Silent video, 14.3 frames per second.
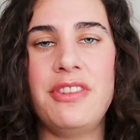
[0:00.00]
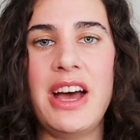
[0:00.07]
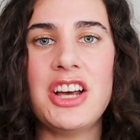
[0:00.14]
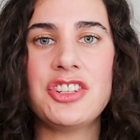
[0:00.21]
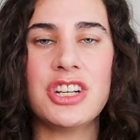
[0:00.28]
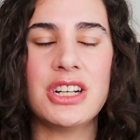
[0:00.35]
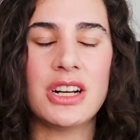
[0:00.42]

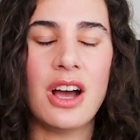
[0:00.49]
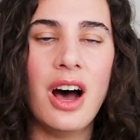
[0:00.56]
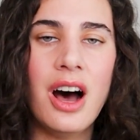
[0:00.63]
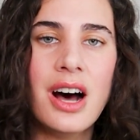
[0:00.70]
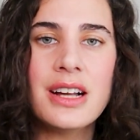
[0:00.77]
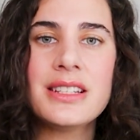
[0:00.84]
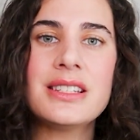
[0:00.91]
fashion
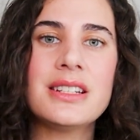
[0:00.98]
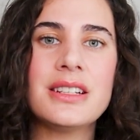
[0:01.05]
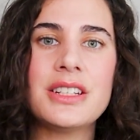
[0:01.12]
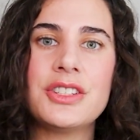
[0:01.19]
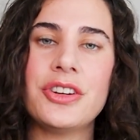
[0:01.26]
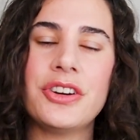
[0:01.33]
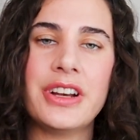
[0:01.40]

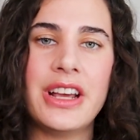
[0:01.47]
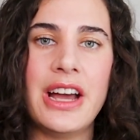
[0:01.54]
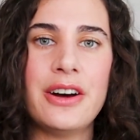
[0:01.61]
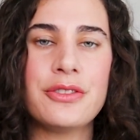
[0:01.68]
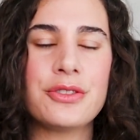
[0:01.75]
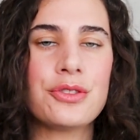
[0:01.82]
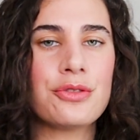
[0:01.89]
constantly turning
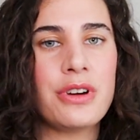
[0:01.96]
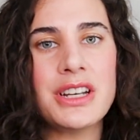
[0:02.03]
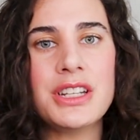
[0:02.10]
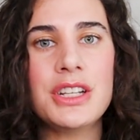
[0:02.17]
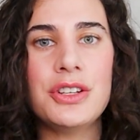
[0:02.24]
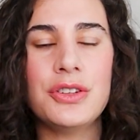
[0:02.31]
out trendy